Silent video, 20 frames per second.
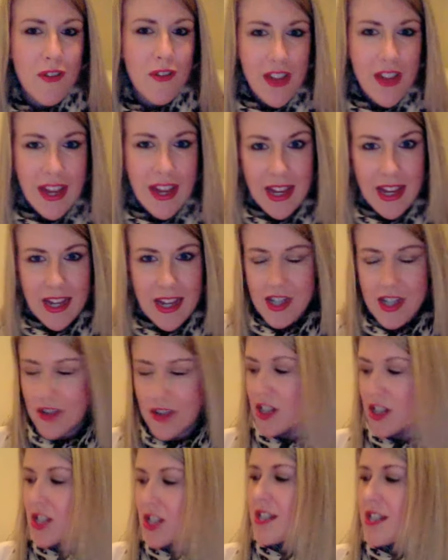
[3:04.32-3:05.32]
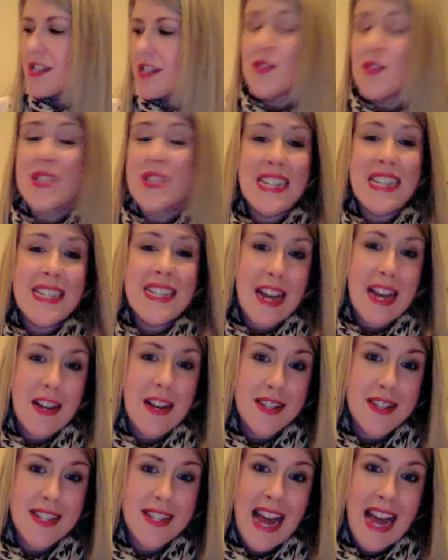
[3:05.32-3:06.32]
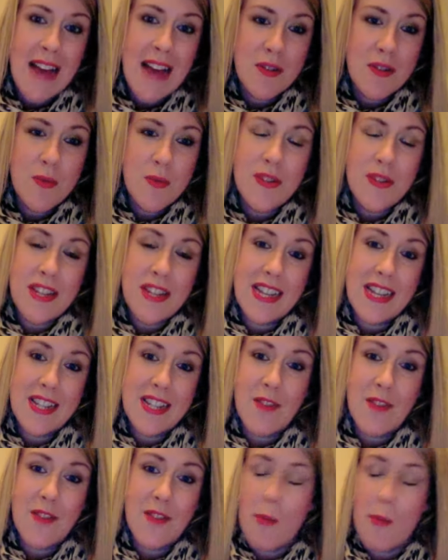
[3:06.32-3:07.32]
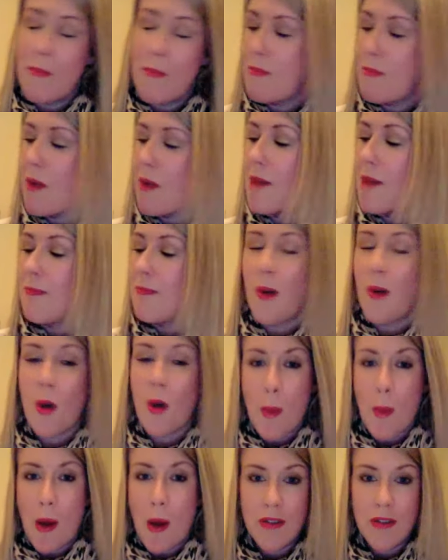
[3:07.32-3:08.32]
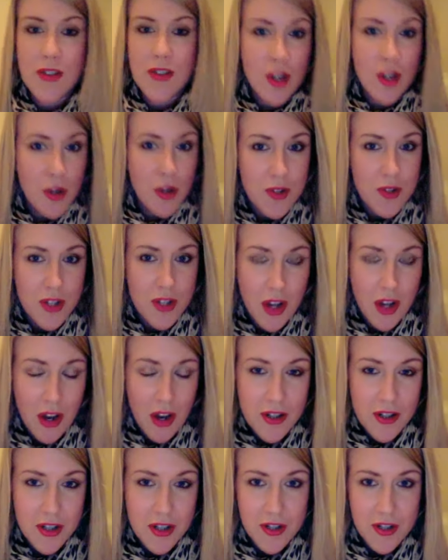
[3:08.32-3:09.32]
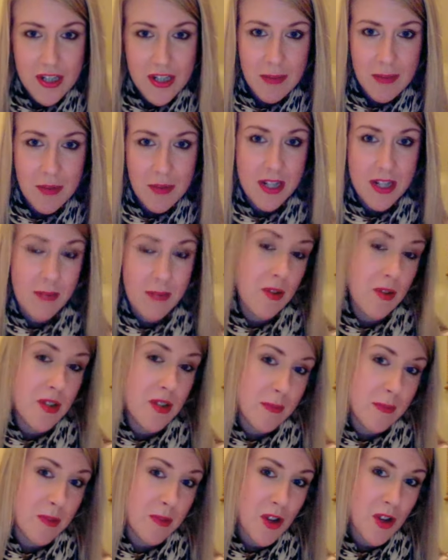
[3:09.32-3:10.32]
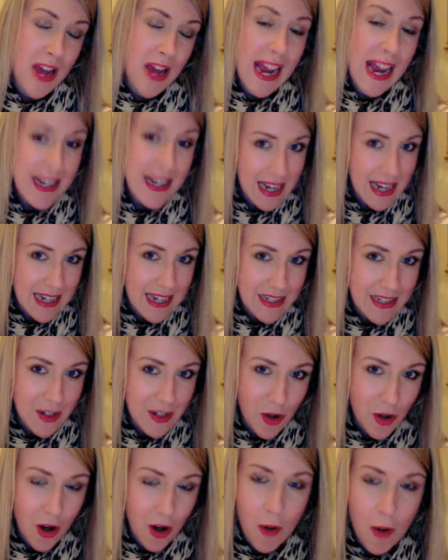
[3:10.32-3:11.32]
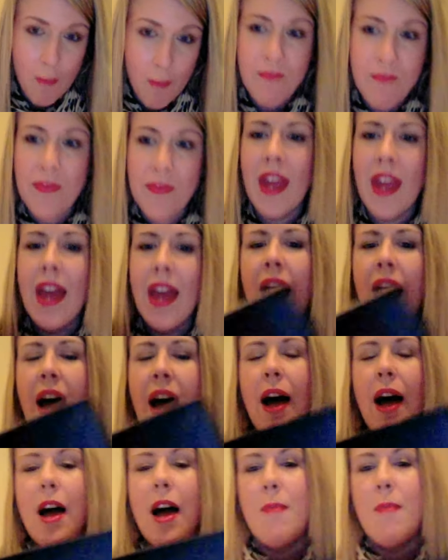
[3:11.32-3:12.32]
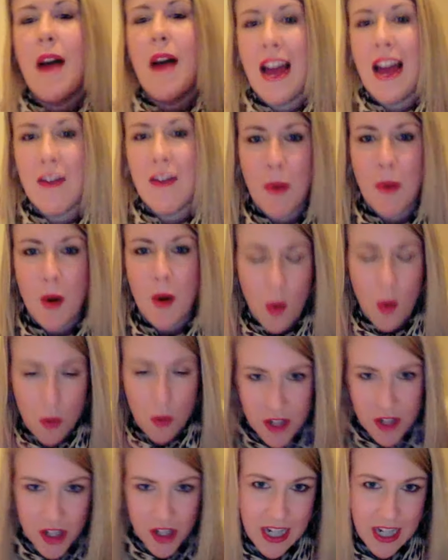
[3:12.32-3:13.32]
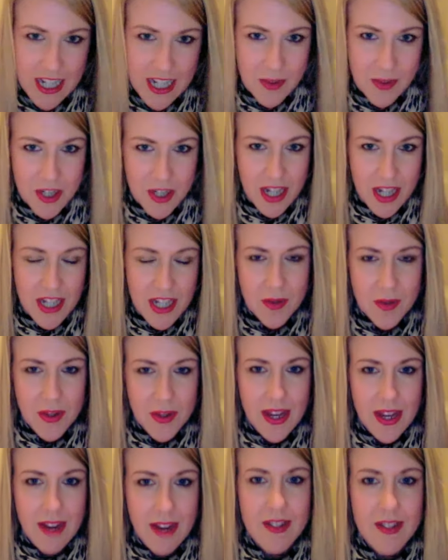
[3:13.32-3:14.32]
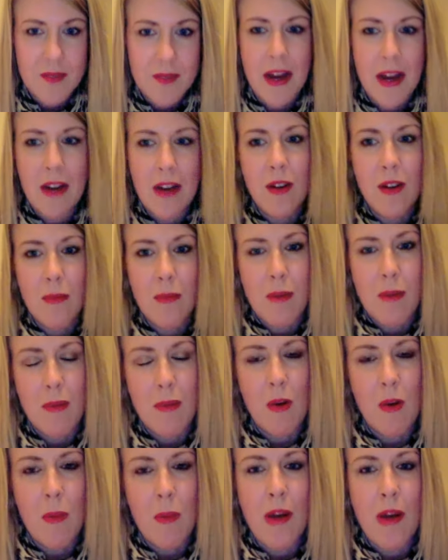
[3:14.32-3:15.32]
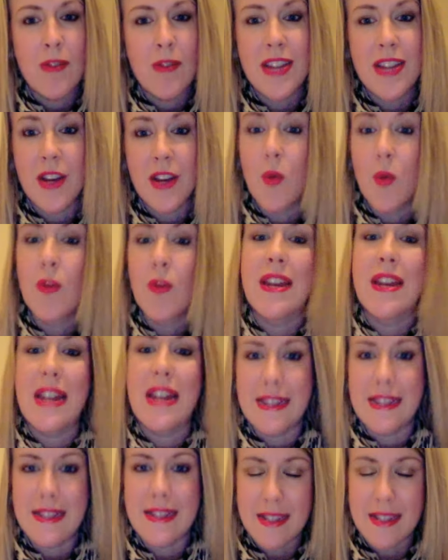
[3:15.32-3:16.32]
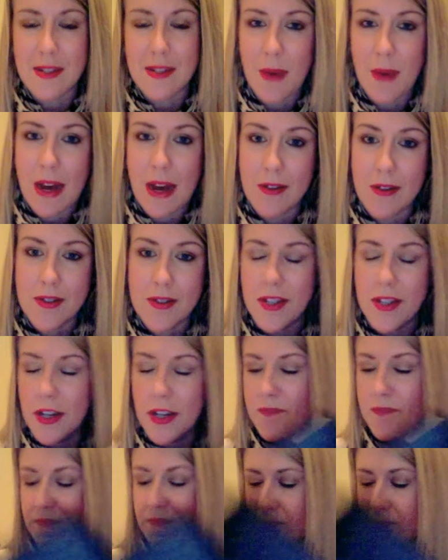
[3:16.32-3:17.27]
the instructions or details as to how to order these are on my blog post. You can also go to www.headkandy.com. I have put all the shades which they do on there as well on my blog post, and all the lengths as well. So